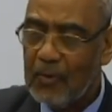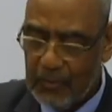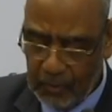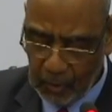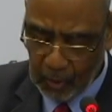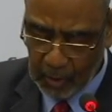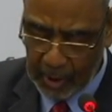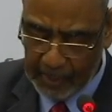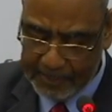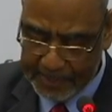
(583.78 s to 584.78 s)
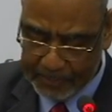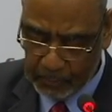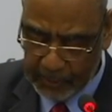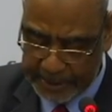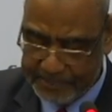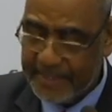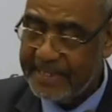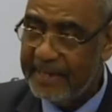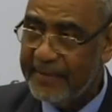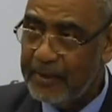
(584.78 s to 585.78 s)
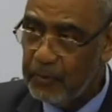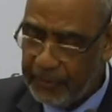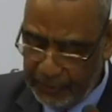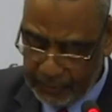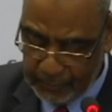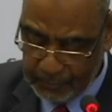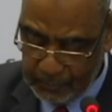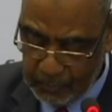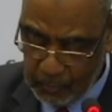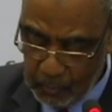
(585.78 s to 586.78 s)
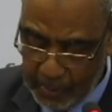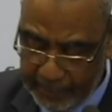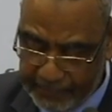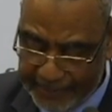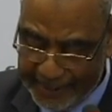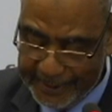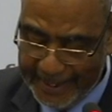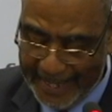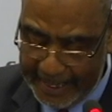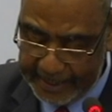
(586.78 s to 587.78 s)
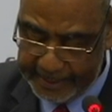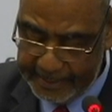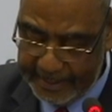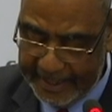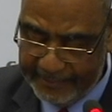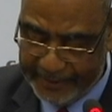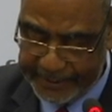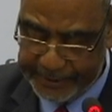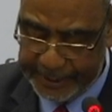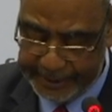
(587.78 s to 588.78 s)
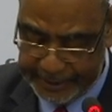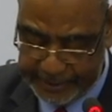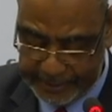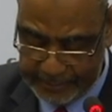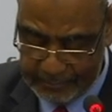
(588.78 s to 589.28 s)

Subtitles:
Though our people, especially the youth, were very angry and frustrated,